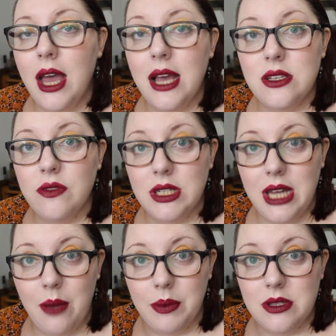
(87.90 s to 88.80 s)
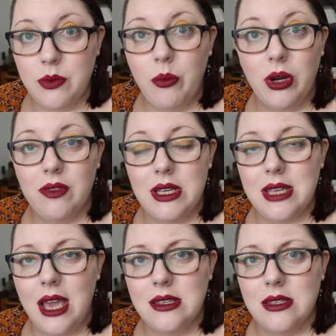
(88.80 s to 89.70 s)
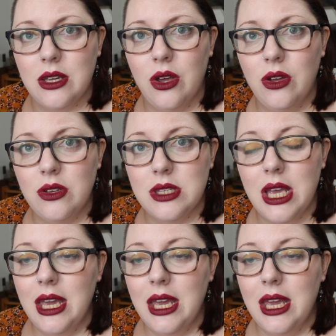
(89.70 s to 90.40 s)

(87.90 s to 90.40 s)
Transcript: As often happens when one of these cases occurs,